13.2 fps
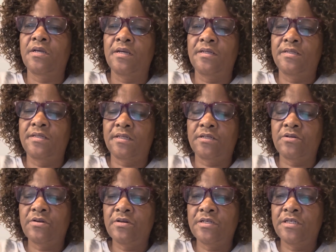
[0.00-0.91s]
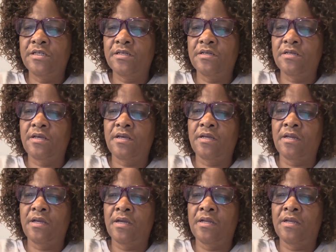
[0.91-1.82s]
Technology
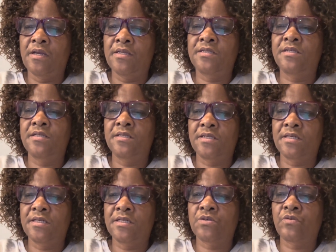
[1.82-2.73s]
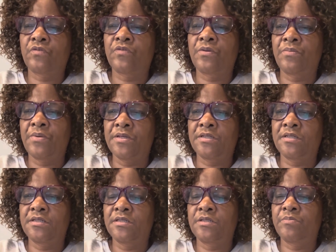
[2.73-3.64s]
can enhance the status of the
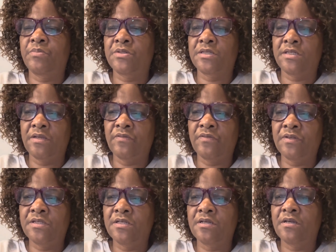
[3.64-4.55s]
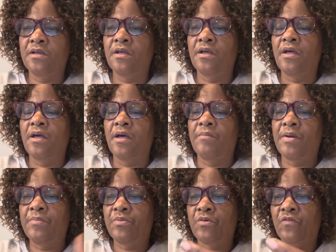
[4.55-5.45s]
patient positivity
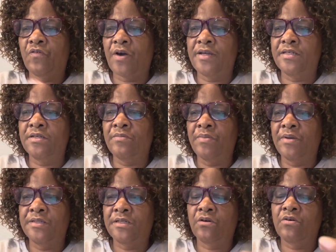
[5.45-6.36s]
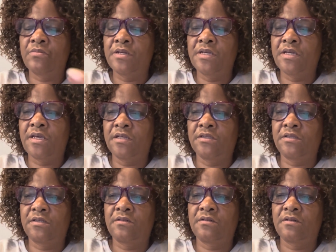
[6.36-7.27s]
by providing better
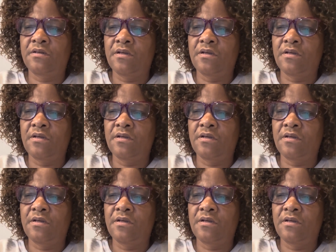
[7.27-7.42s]
communication,